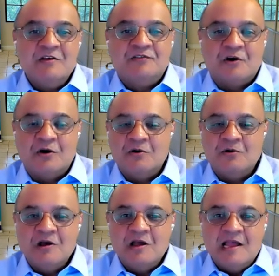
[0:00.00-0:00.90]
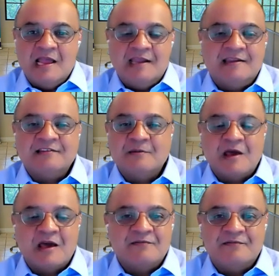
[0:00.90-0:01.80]
So it doesn't
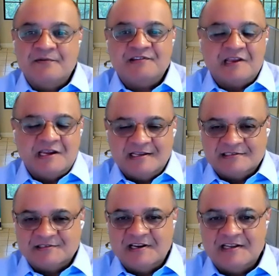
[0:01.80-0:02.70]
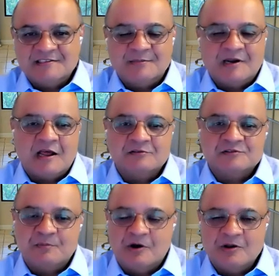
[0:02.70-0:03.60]
matter which industry, it doesn't matter how
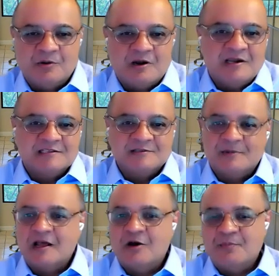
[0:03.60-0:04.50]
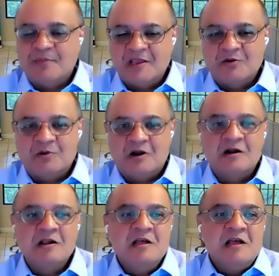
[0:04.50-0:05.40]
small you are, it doesn't matter how big you are.
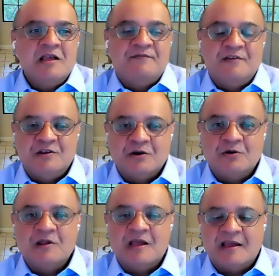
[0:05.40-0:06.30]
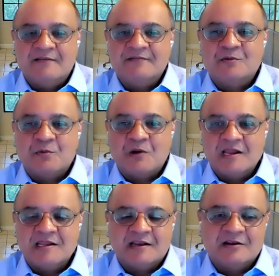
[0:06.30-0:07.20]
If you don't have the
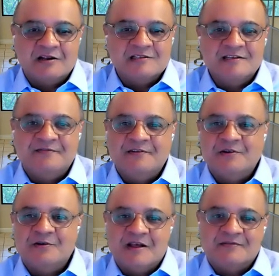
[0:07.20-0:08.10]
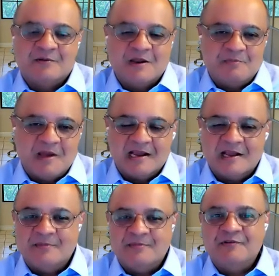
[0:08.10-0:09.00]
right technology, if you don't have the right
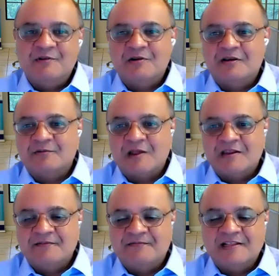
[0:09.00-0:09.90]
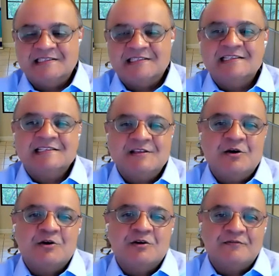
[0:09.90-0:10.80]
backup, if you don't have the right defenses,
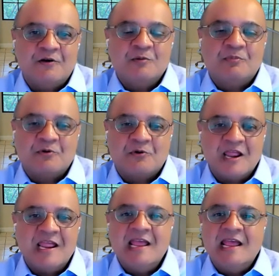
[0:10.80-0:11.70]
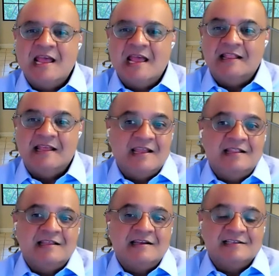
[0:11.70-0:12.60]
you're going to fall prey. And
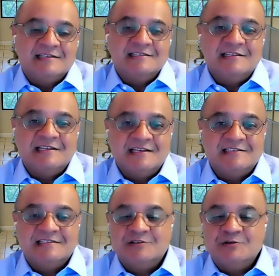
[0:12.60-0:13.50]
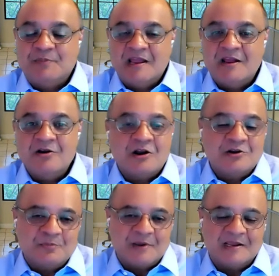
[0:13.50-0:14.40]
then the decision is to pay or
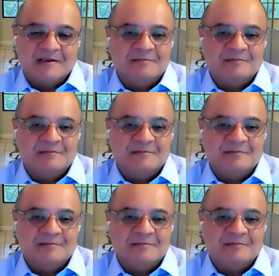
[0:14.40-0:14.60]
not to pay.